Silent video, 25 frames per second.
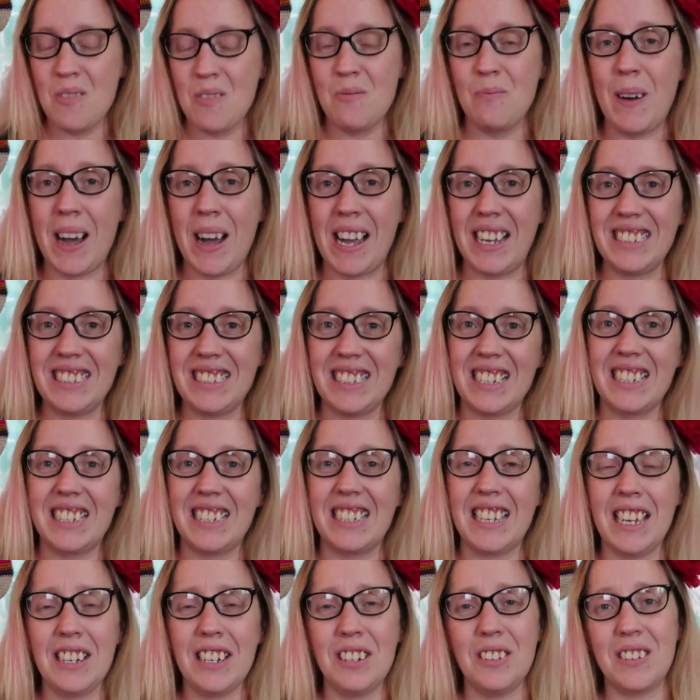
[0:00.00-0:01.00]
But
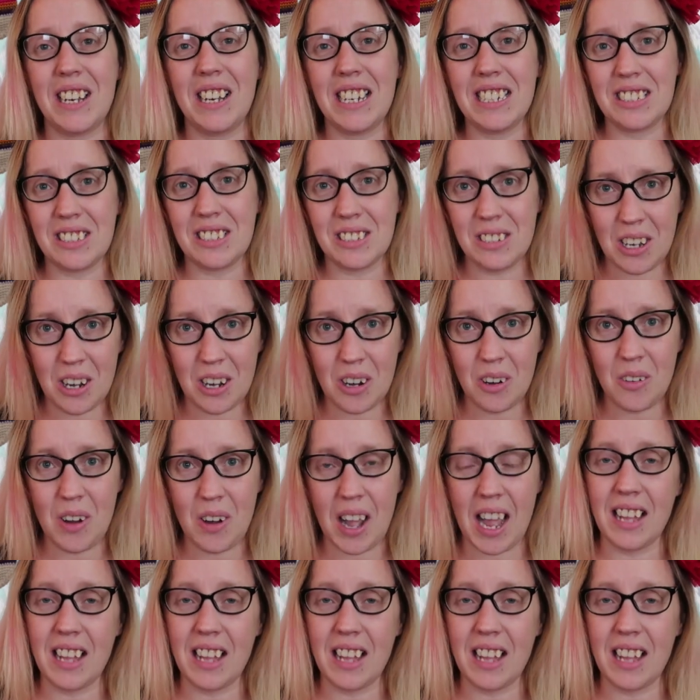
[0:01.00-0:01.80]
again, you guys know